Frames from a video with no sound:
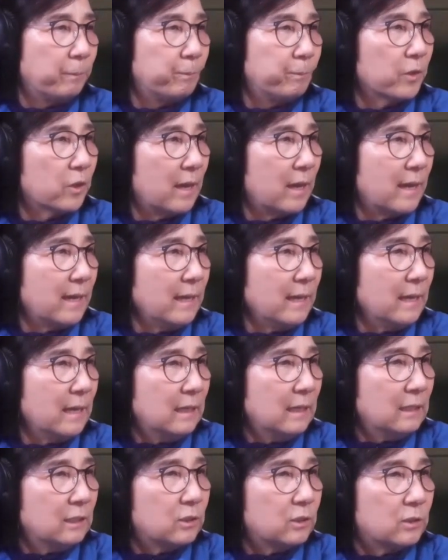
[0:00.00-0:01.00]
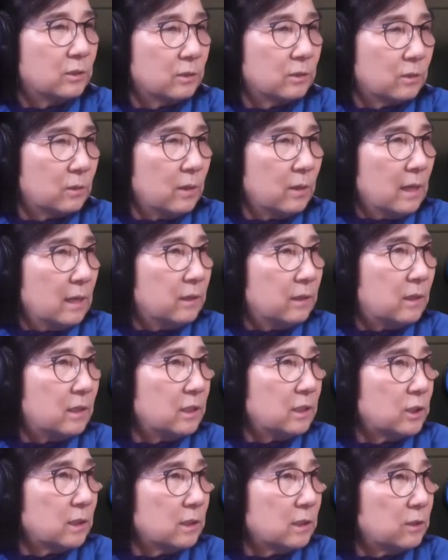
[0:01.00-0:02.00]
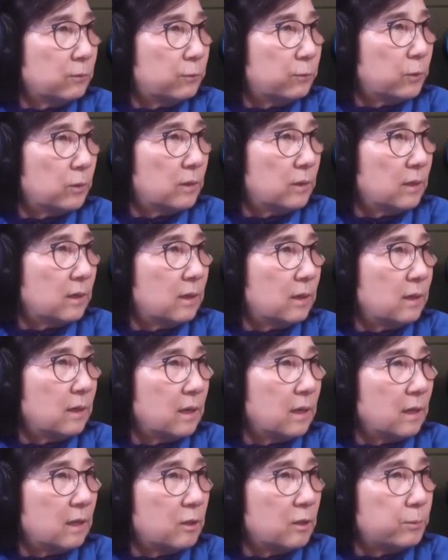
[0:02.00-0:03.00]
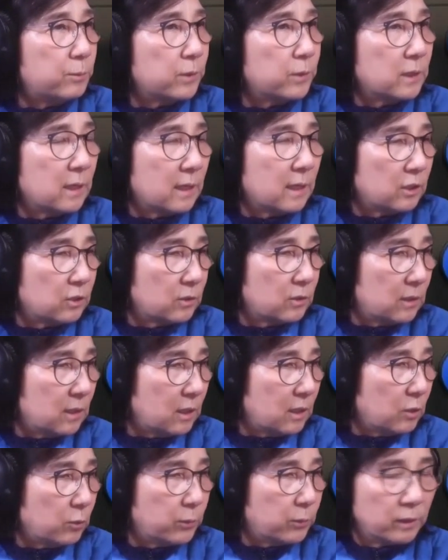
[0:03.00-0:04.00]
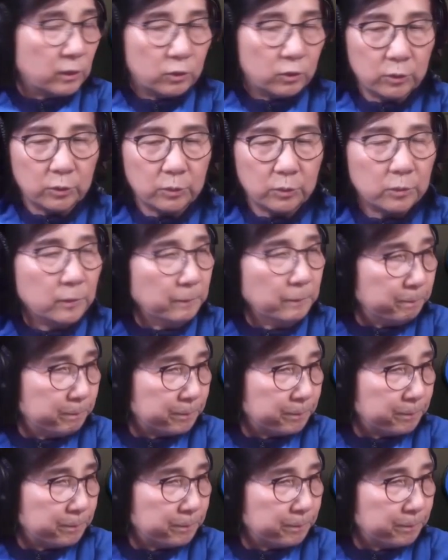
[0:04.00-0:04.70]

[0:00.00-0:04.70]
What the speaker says: Okay, so this is for the interpretation that you will do.